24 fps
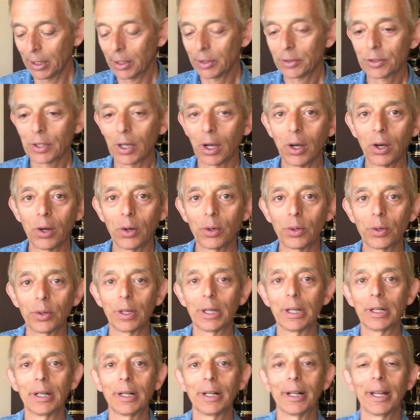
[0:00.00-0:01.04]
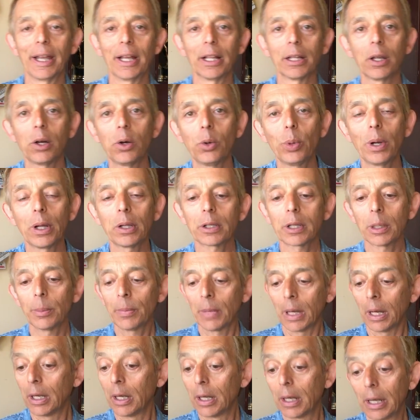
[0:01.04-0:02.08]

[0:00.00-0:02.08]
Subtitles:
So, hello, welcome.